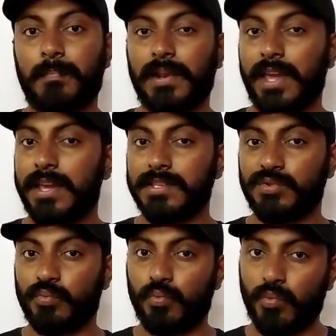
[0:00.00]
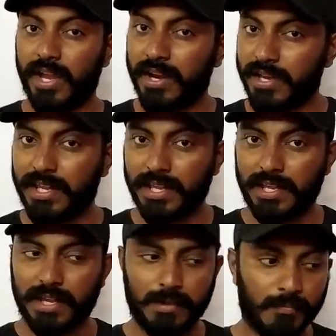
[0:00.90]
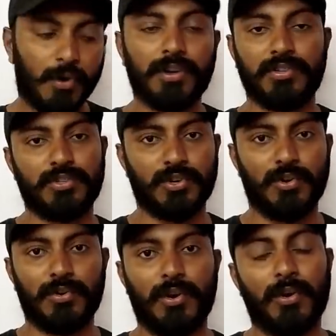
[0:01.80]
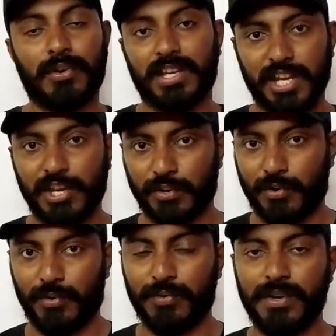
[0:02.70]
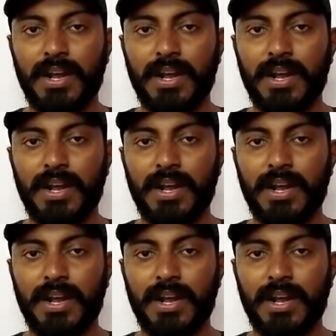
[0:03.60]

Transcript: plays very important role or key role.